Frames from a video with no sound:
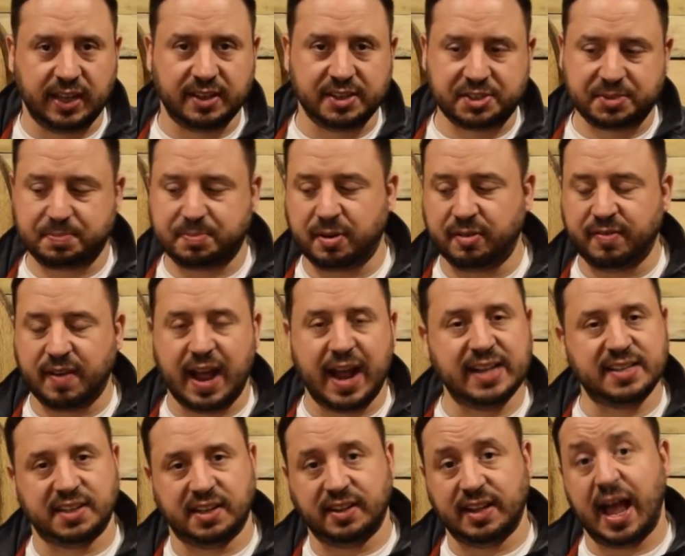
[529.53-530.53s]
this
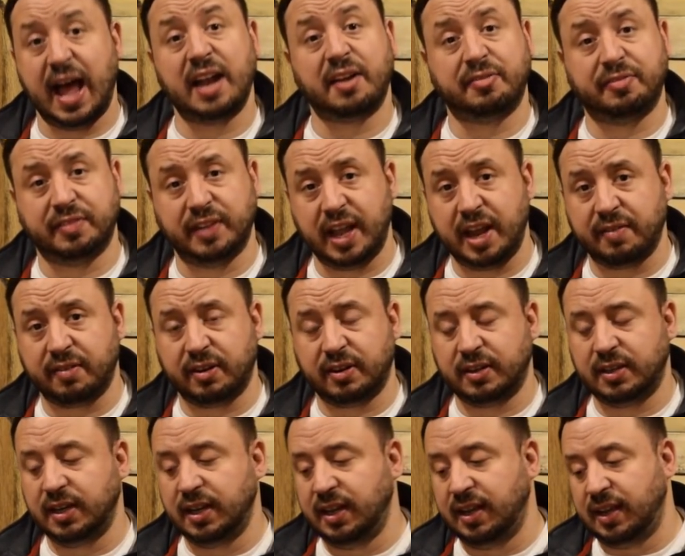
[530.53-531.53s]
provides a lot of
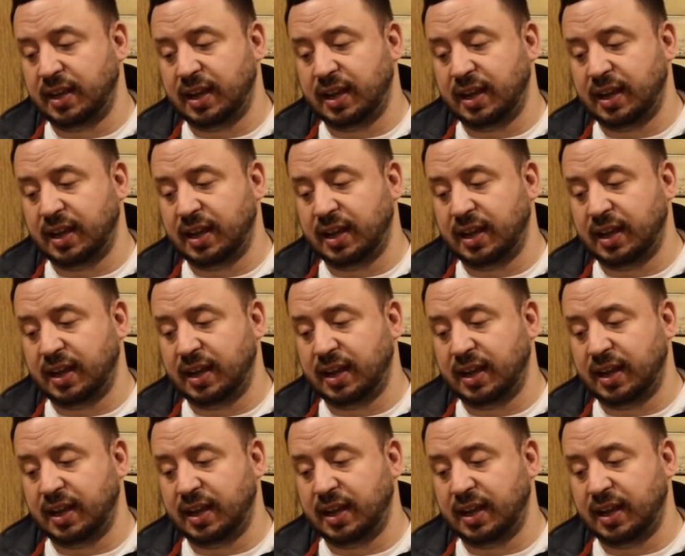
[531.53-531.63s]
flavor.